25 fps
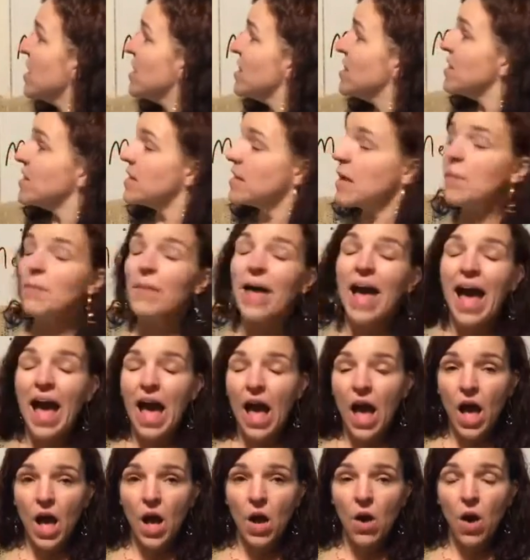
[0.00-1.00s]

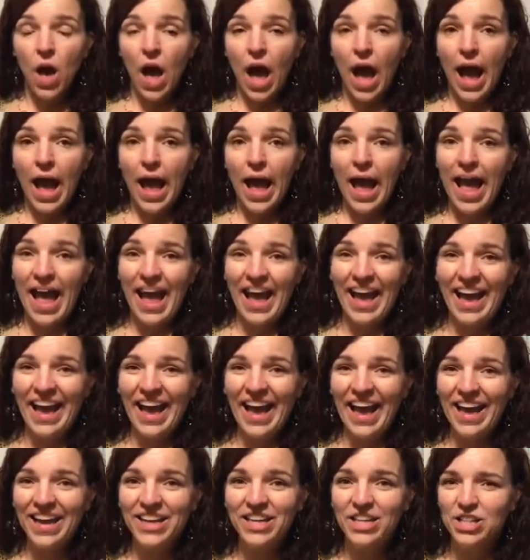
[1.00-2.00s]
Somehow I
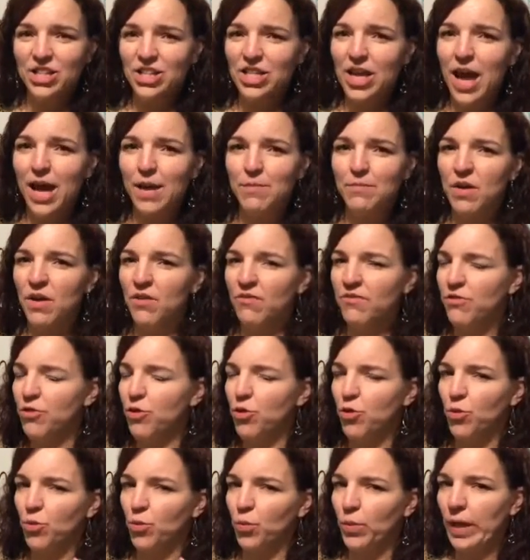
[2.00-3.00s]
had a time of
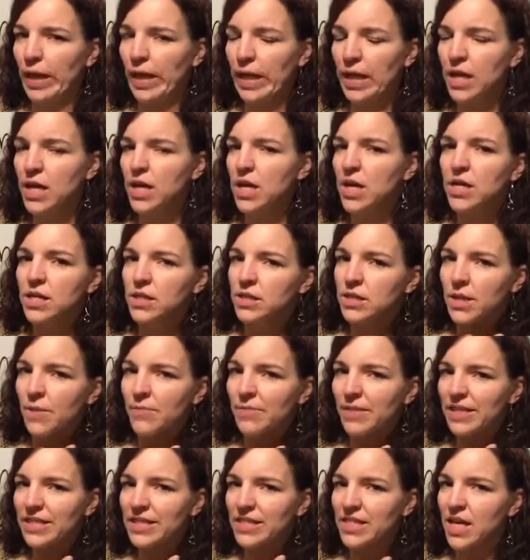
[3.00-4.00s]
3.
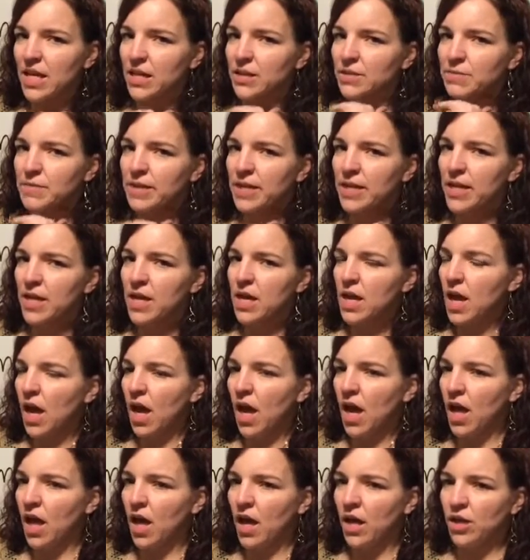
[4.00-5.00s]
Something tells me
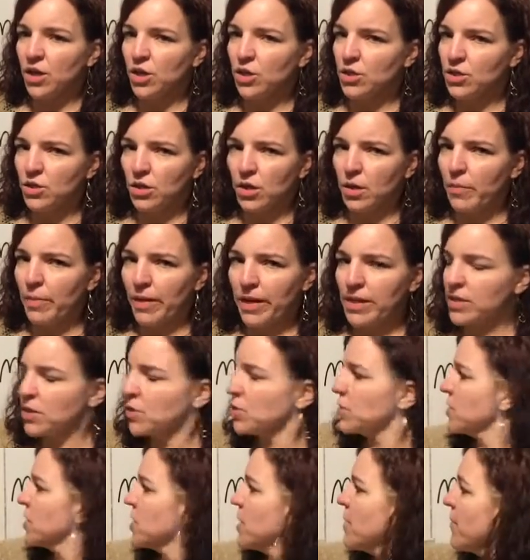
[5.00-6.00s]
you took a bus
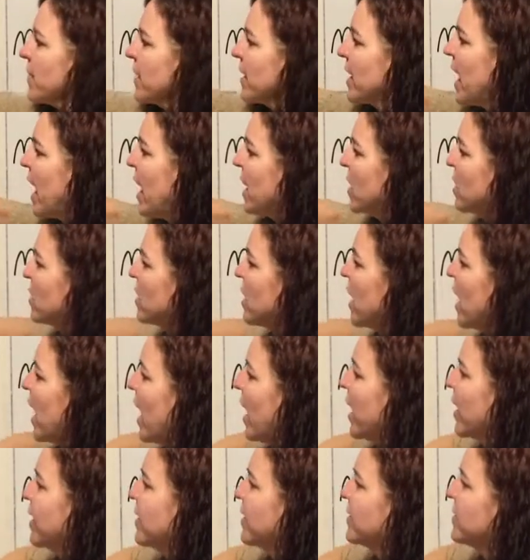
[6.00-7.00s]
or something. I don't know
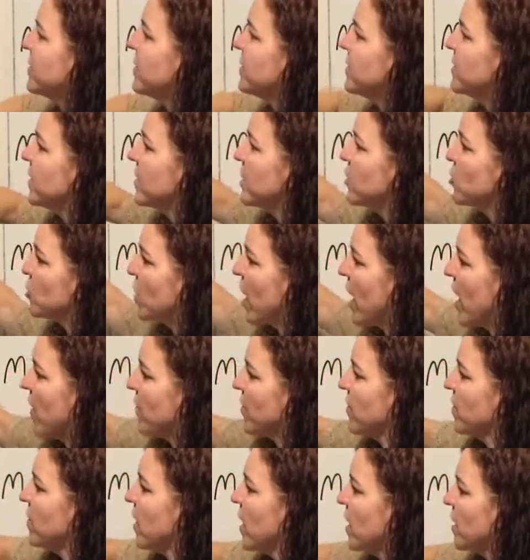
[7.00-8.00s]
how you did a
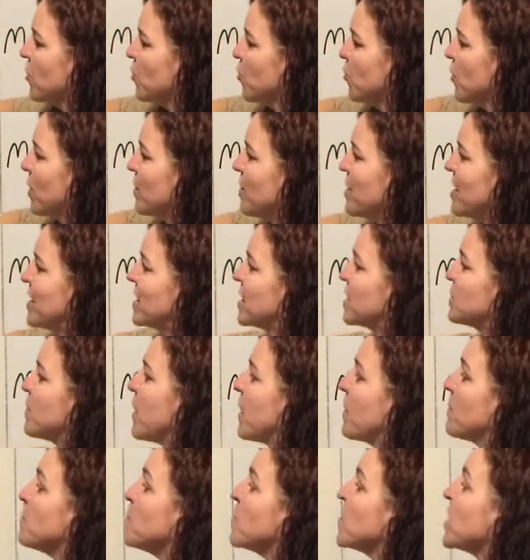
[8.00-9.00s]
triathlon in 3 minutes.
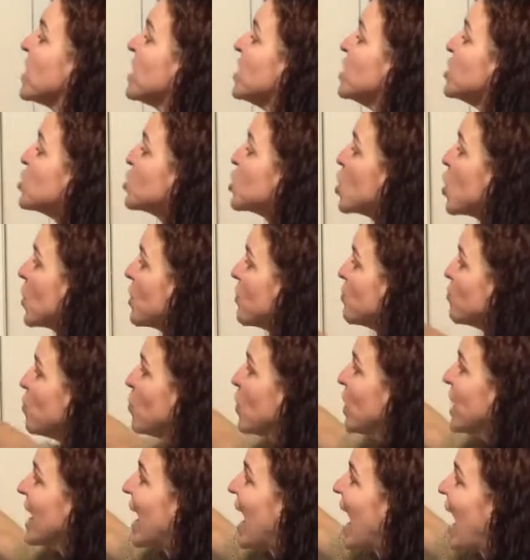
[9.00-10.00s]
But so if
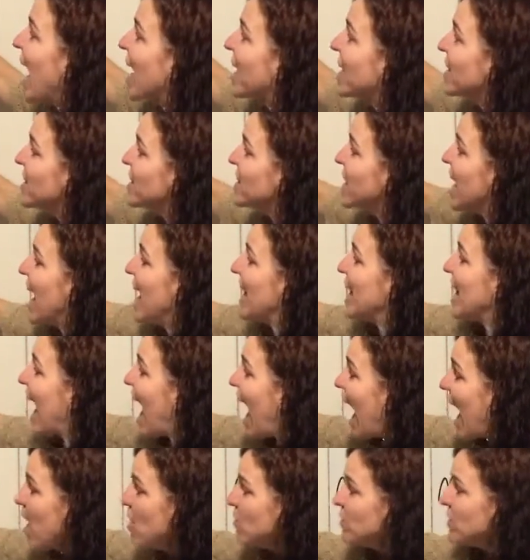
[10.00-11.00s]
we had an
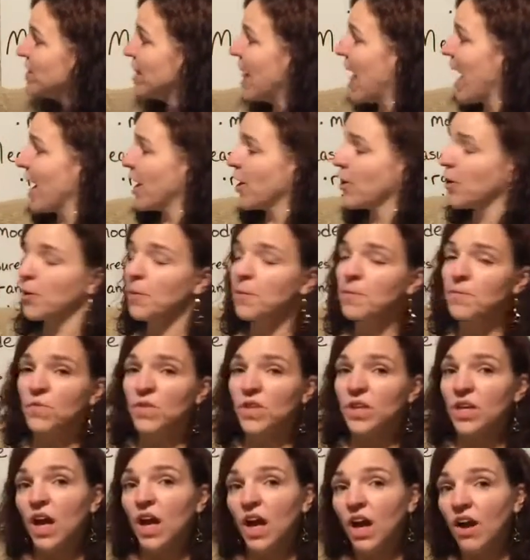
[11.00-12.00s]
outlier
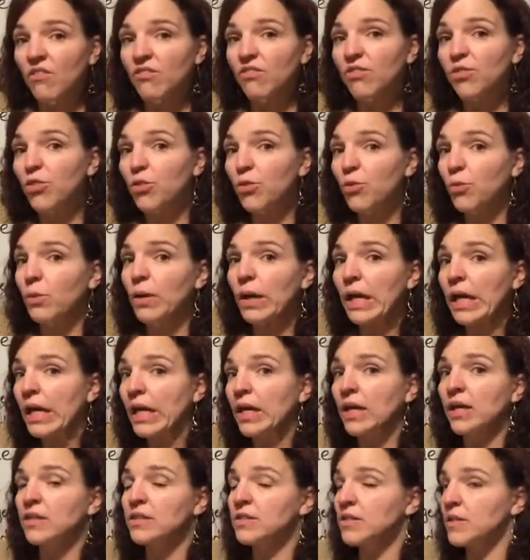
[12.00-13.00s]
of
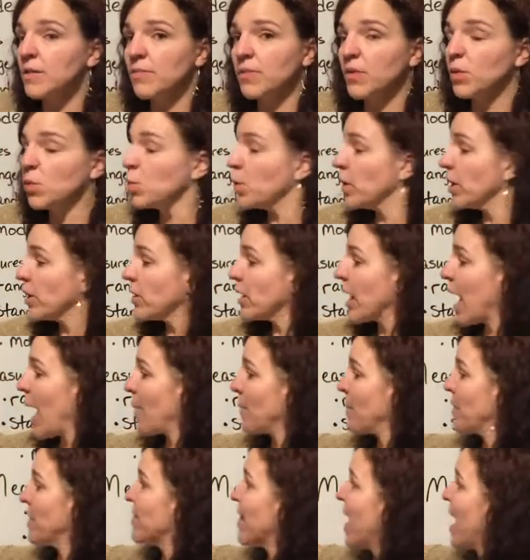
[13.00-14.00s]
3, something weird
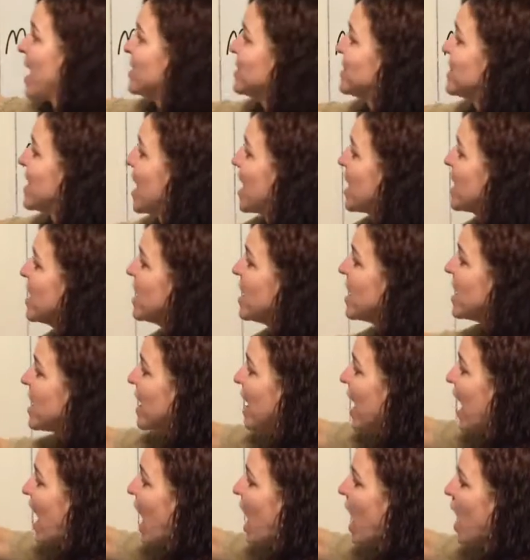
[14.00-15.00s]
happened that day.
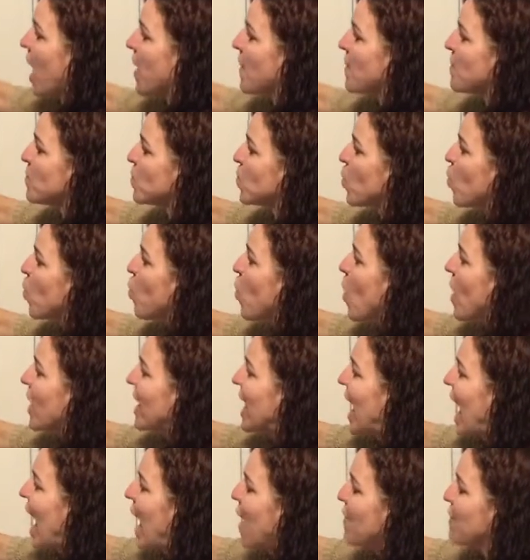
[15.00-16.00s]
What
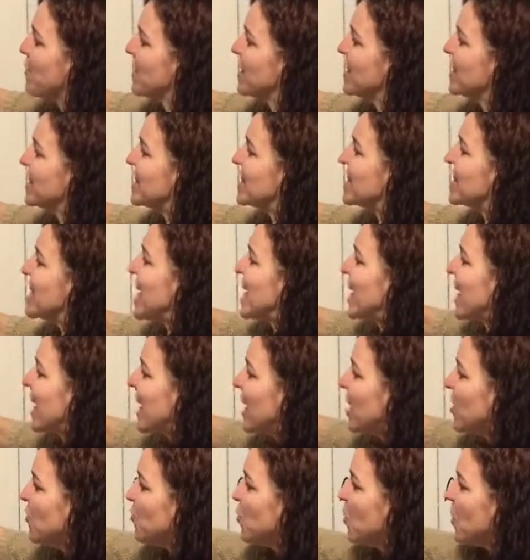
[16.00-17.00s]
happens
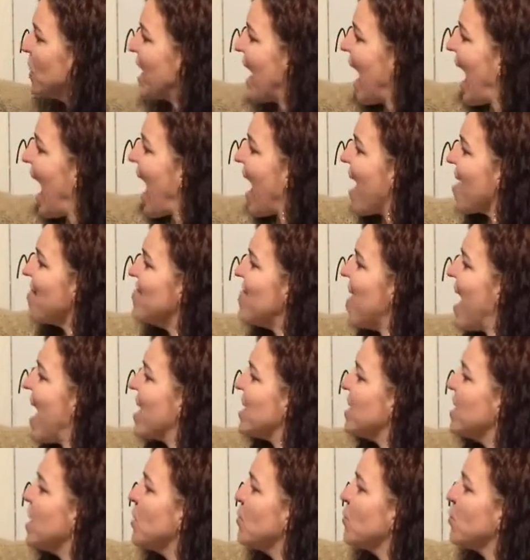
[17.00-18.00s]
if we add
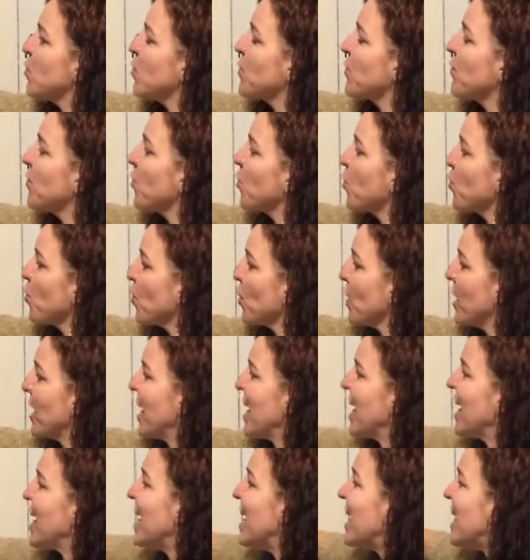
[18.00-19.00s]
that number of
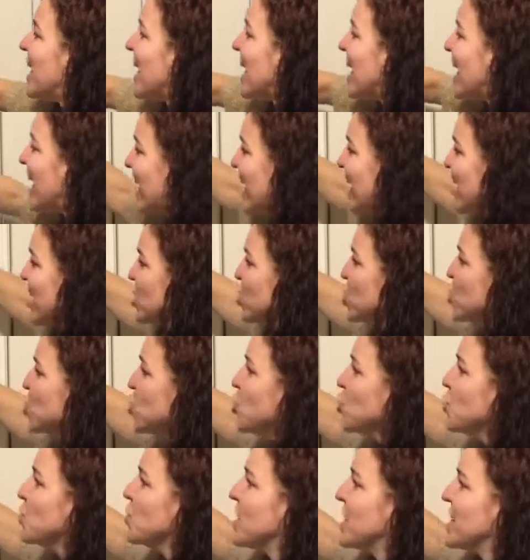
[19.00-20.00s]
3
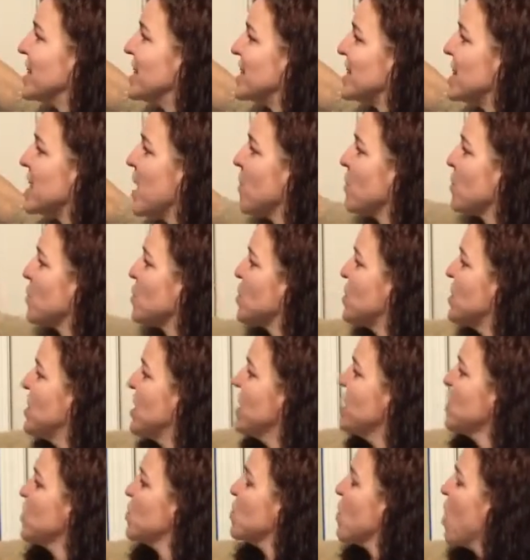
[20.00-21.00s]
into these numbers?
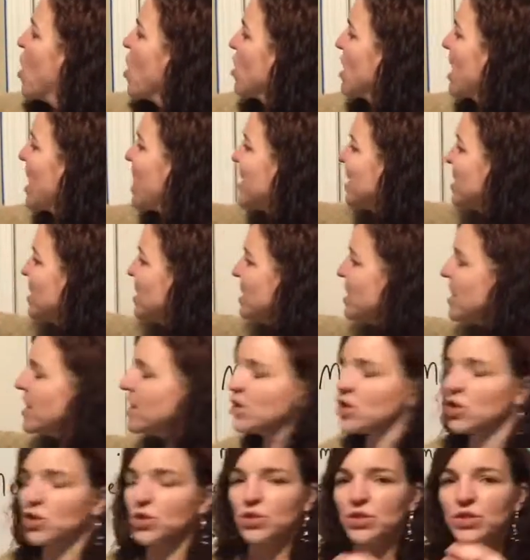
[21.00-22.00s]
These are all kind of
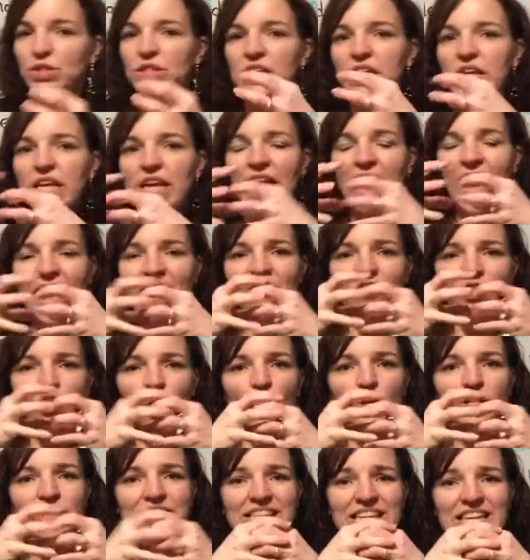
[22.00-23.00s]
clustered and they're
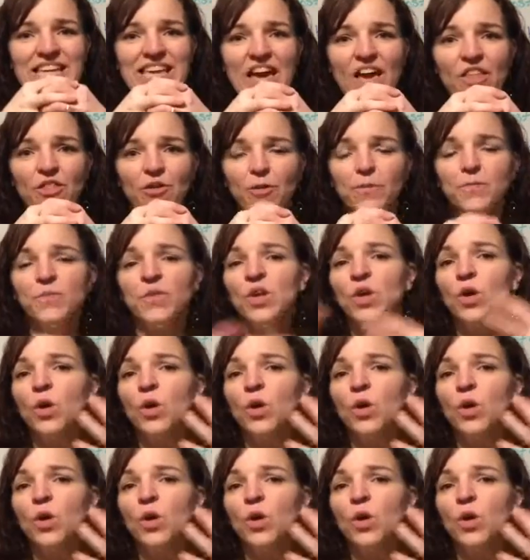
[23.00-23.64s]
all together.